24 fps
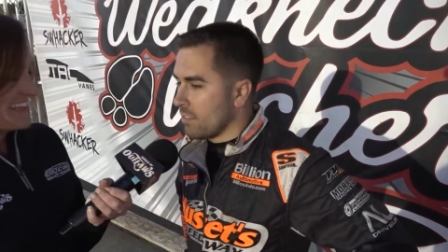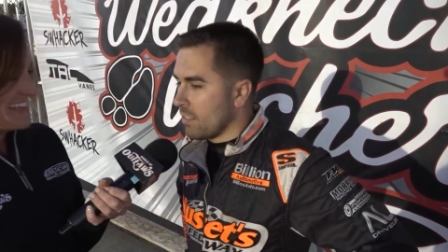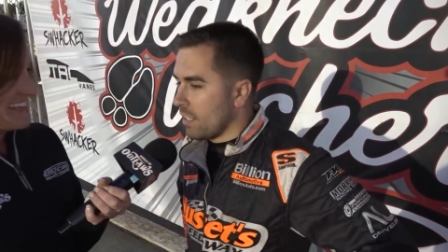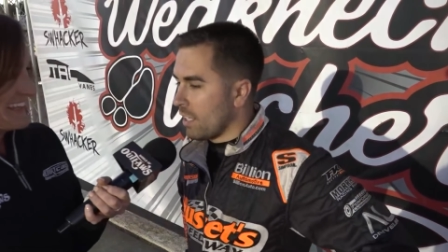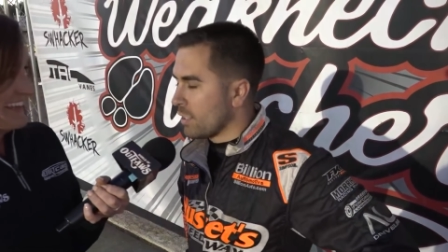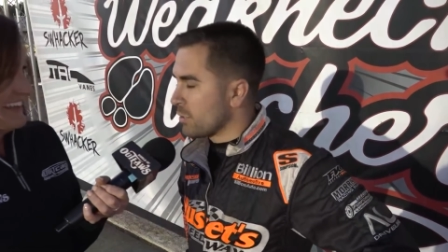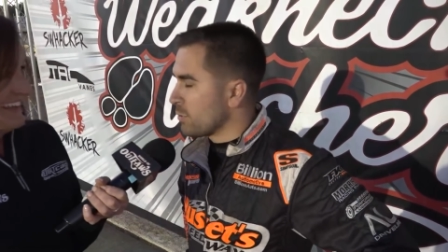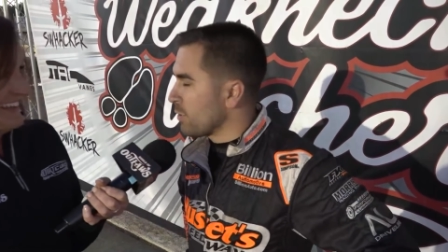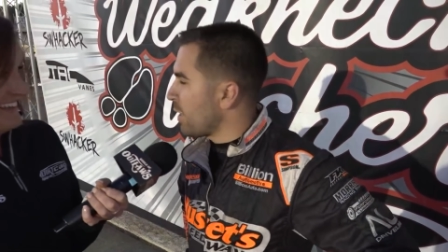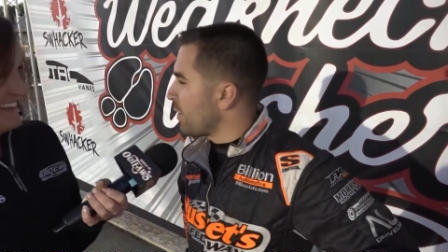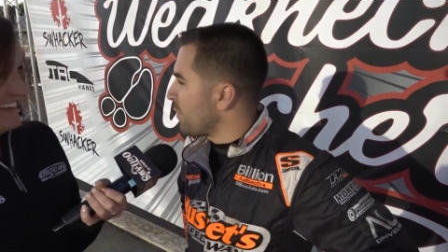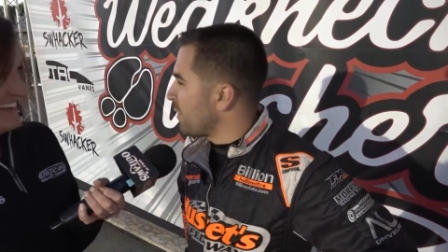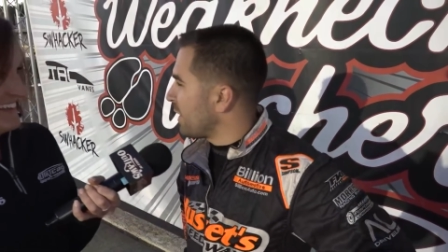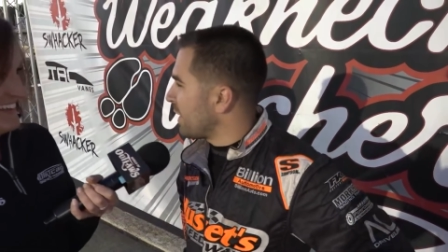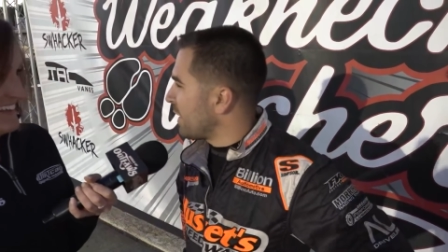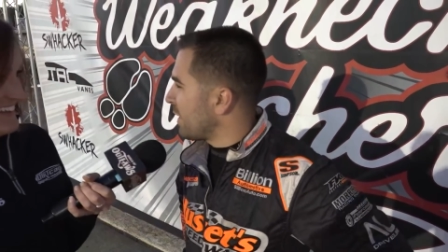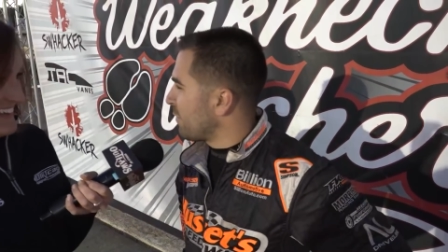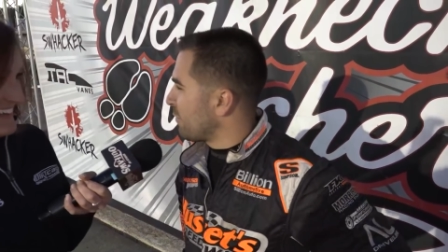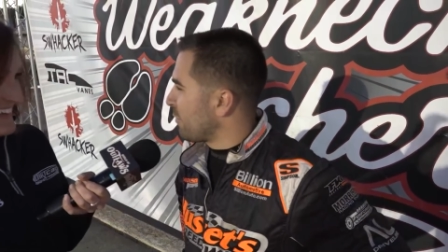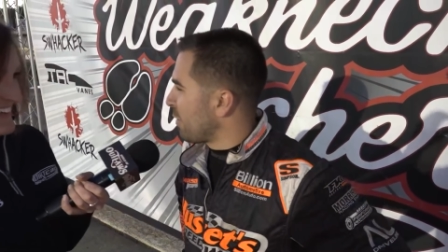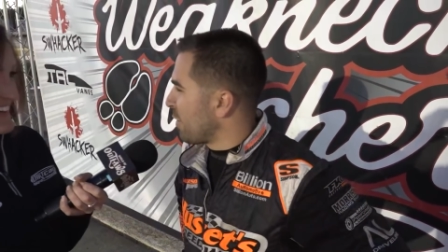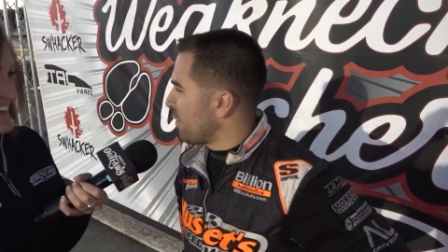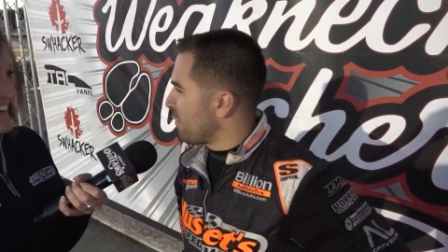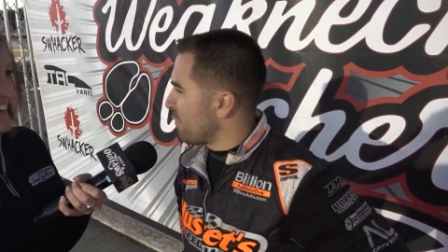That's why I
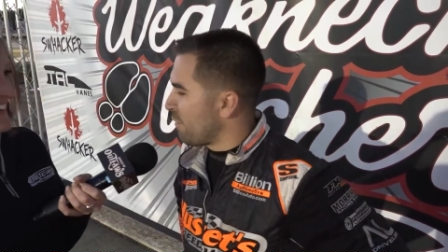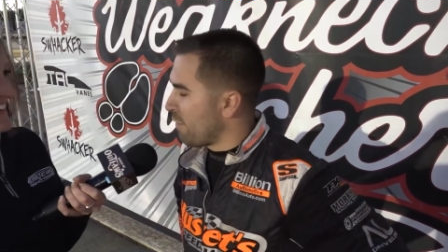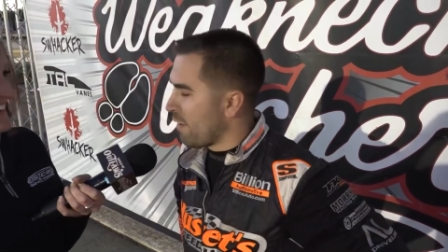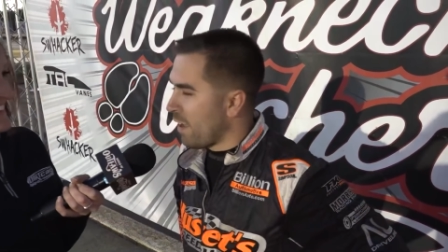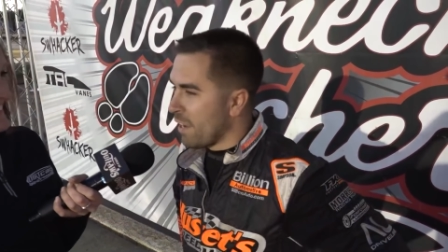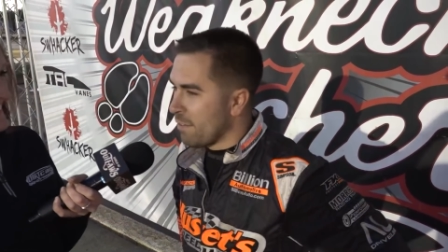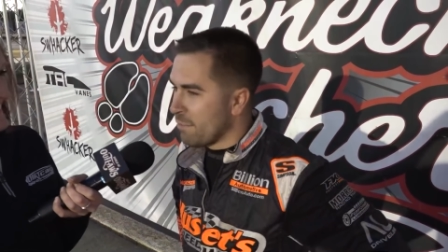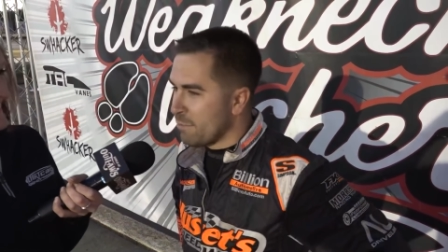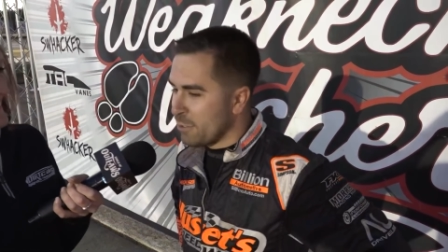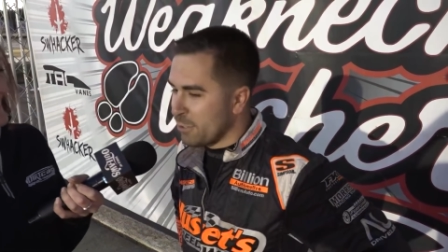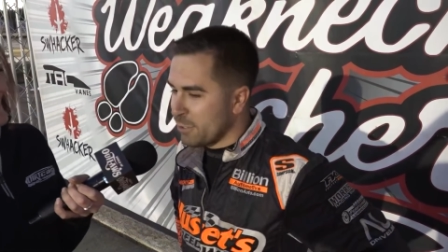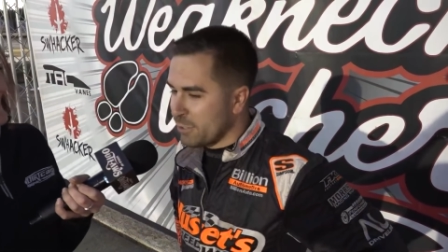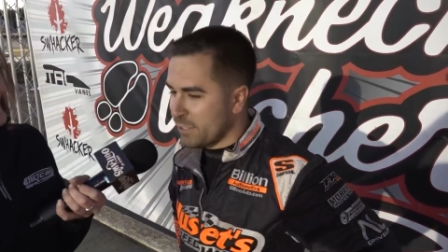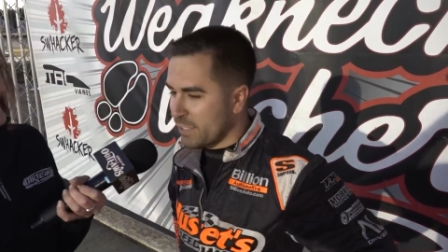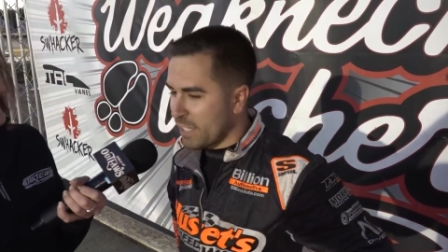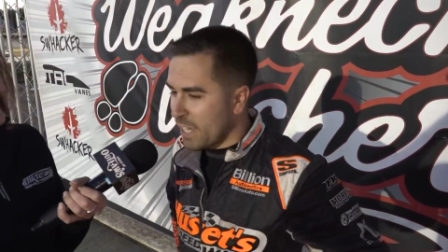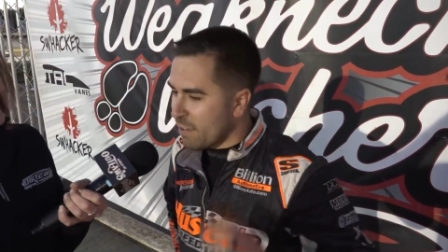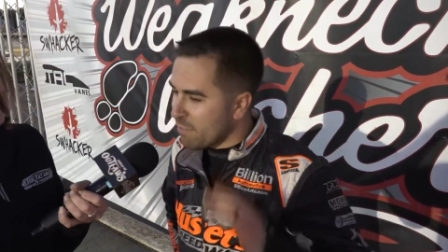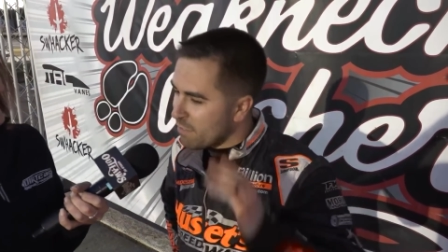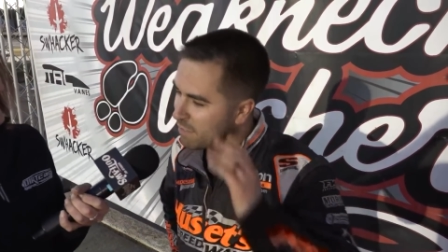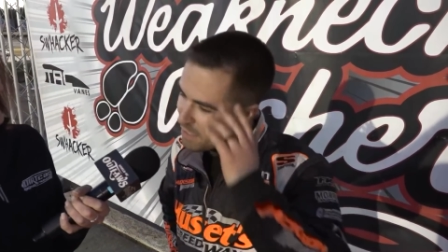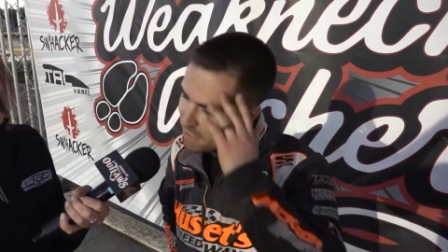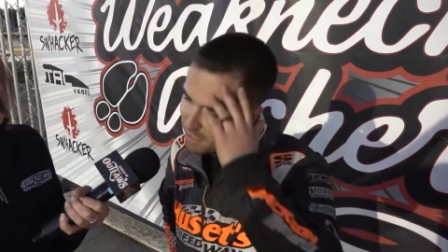run five through seven.